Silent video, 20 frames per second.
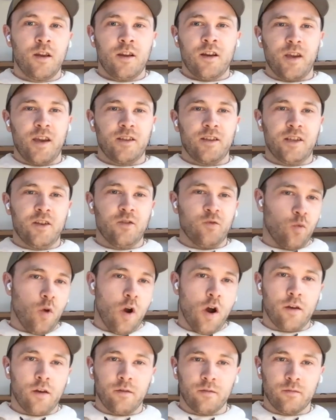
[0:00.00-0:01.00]
It didn't
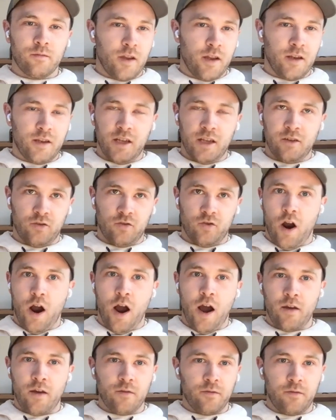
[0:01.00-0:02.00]
run, it didn't
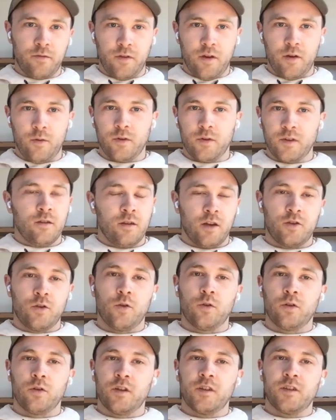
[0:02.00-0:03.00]
drive. It was a
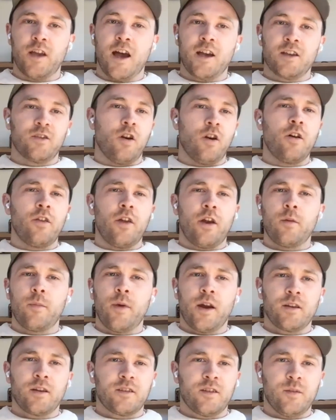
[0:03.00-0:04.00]
total disaster. All the
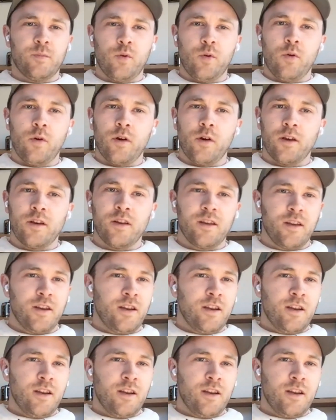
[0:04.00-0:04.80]
airbags deployed.